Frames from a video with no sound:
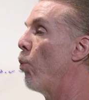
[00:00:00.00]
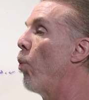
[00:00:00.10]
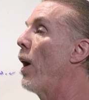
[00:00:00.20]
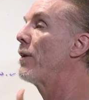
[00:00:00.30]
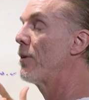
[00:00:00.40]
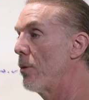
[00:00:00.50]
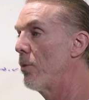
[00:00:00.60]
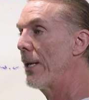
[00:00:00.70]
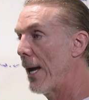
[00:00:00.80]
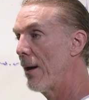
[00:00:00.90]
what do
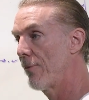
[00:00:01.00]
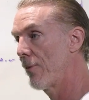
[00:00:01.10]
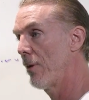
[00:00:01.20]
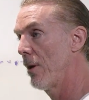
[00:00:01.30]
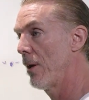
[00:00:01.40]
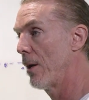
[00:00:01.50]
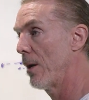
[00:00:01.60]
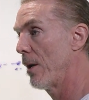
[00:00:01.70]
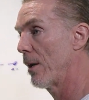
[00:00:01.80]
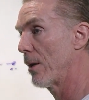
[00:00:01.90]
we have
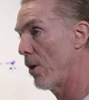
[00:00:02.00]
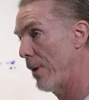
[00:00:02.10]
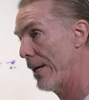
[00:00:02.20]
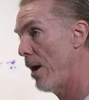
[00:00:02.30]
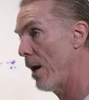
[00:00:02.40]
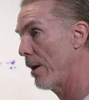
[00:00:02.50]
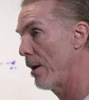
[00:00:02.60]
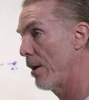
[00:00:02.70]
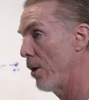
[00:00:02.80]
going on?